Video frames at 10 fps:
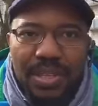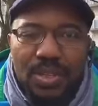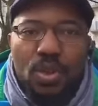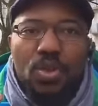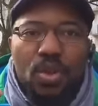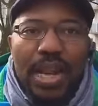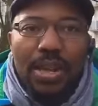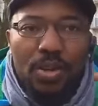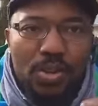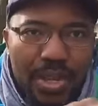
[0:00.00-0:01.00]
So you can
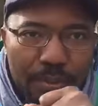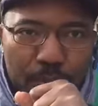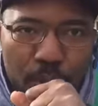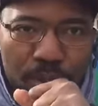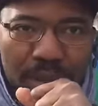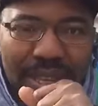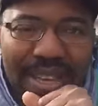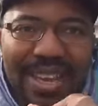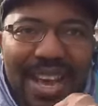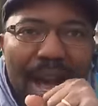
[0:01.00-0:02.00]
use your phone
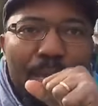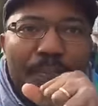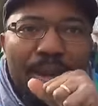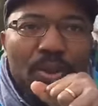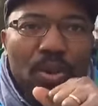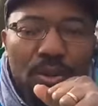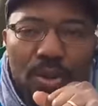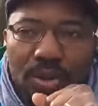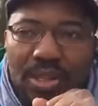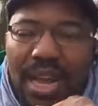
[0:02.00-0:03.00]
and pick
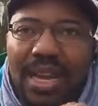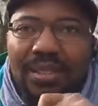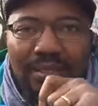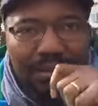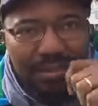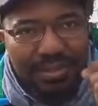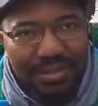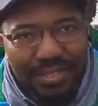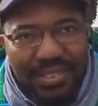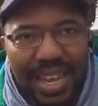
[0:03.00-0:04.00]
audios and
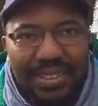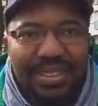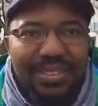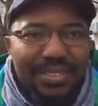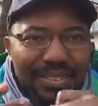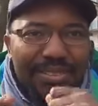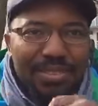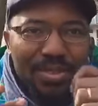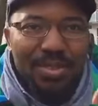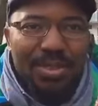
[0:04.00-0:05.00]
write,
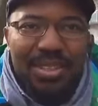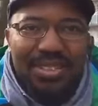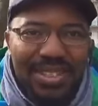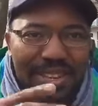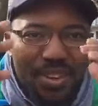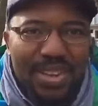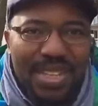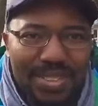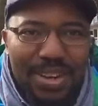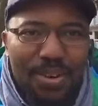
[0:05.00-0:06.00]
secure it
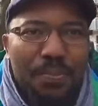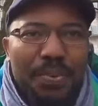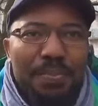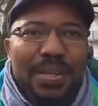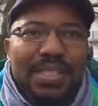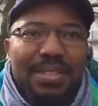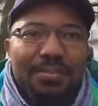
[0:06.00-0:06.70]
as your own property